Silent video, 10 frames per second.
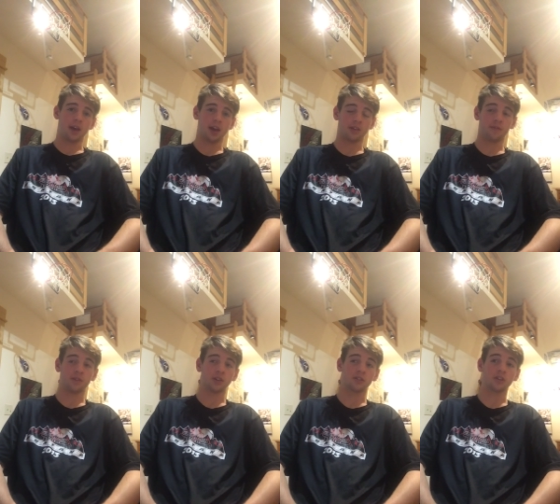and the
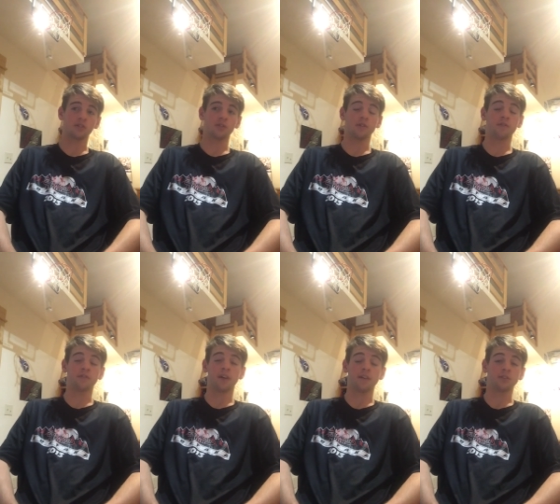Phoenix Suns are
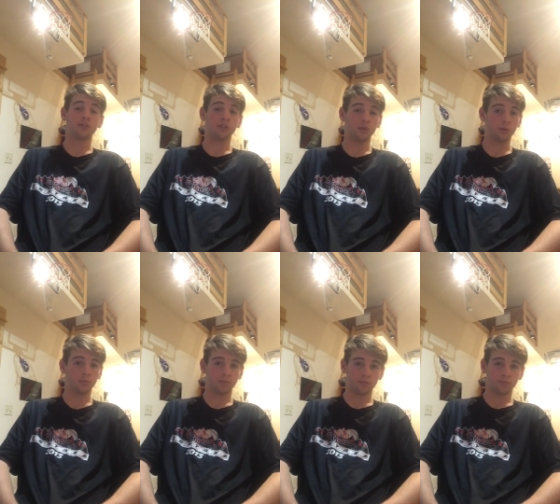5-2.